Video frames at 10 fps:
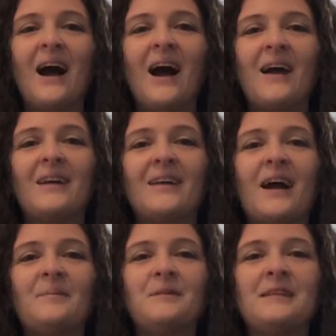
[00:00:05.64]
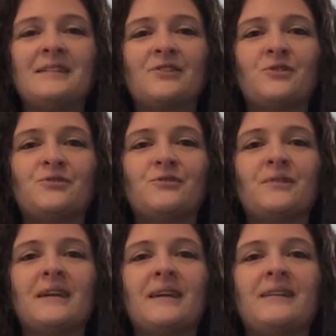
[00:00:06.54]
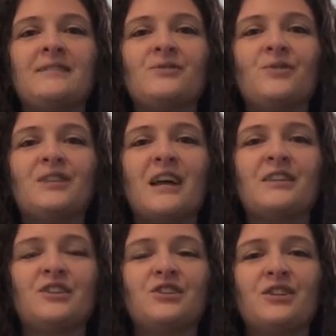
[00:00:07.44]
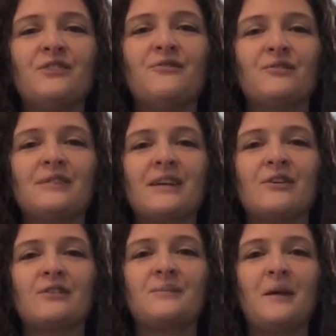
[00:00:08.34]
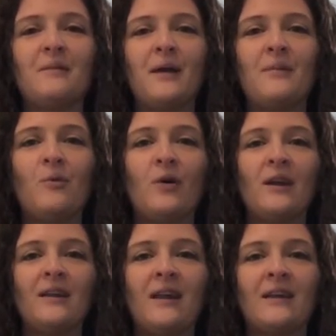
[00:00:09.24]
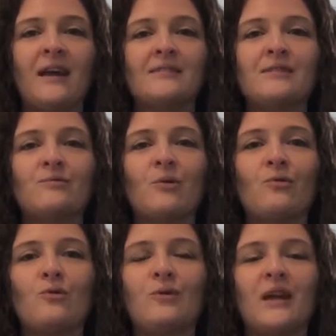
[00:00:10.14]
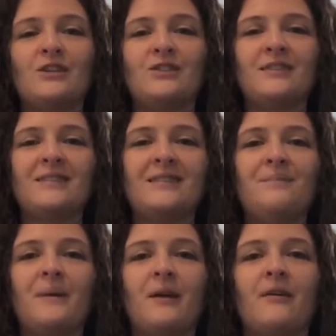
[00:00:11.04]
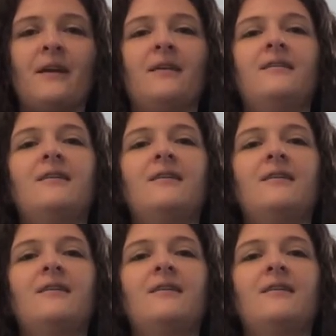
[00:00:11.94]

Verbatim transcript: Hi, I'm Lisa Ciotoli, in-store dietitian for Zehrs Big Bay Point and Essa Road locations in Barrie.